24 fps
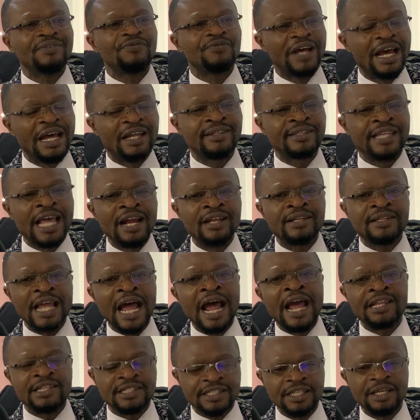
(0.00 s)
A
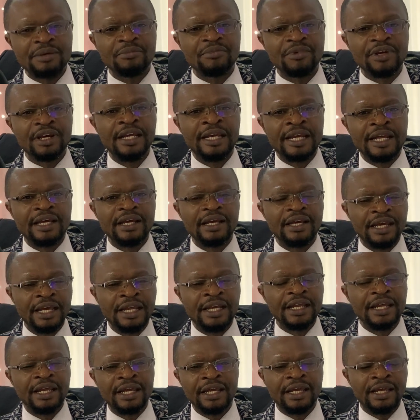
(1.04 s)
third-tier team in
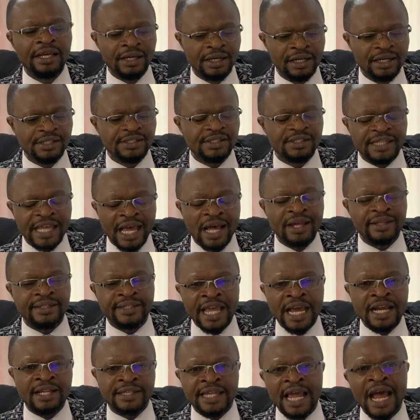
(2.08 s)
English
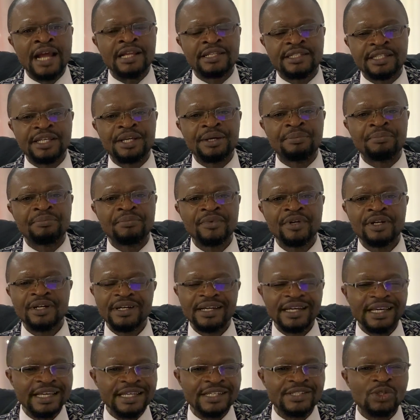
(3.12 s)
third-tier team
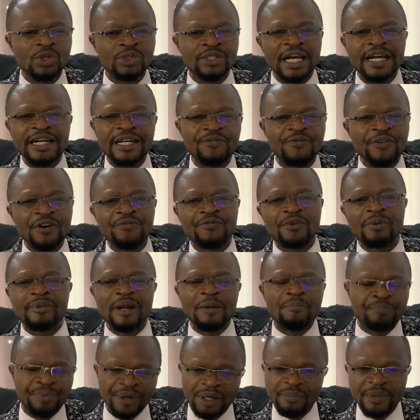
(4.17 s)
is totally different from the
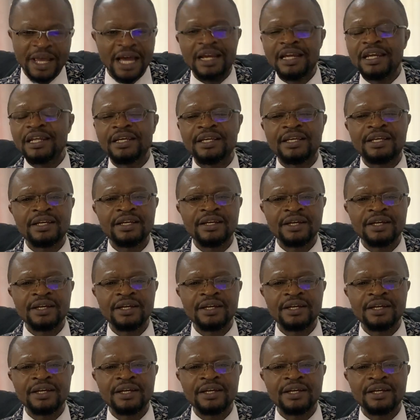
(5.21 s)
Premier League.